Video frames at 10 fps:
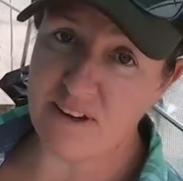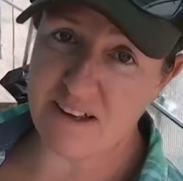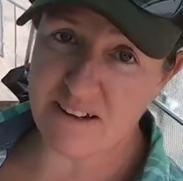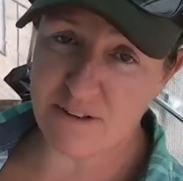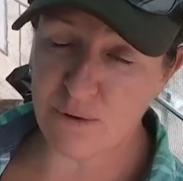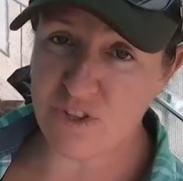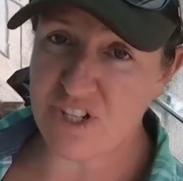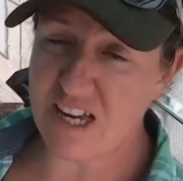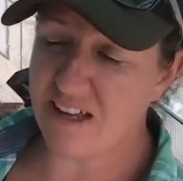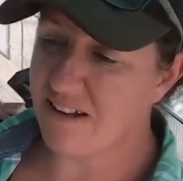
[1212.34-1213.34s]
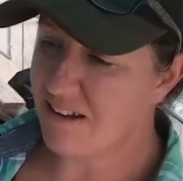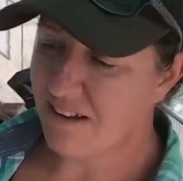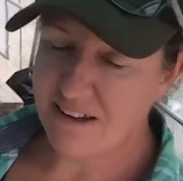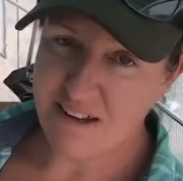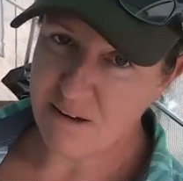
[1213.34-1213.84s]
the tool shed,
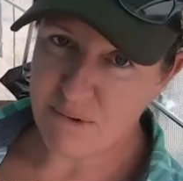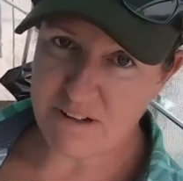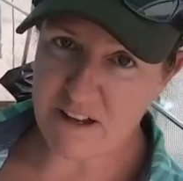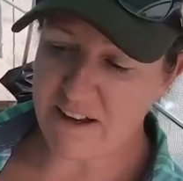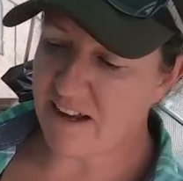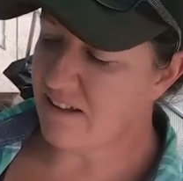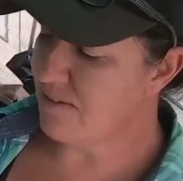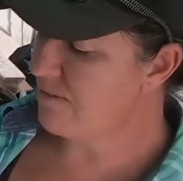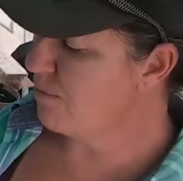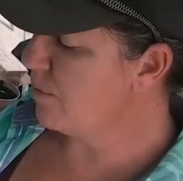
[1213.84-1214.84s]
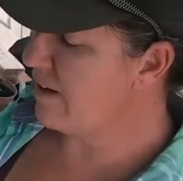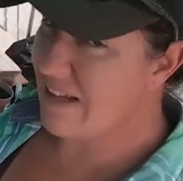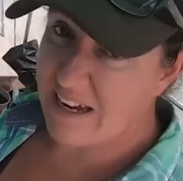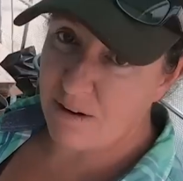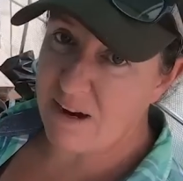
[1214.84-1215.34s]
but there's all kinds of wood
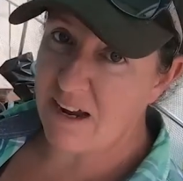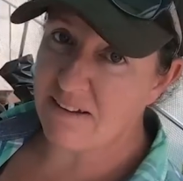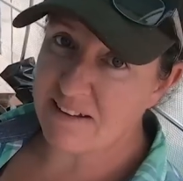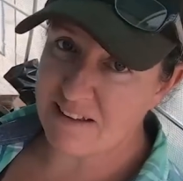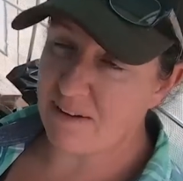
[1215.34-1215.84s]
laying around that's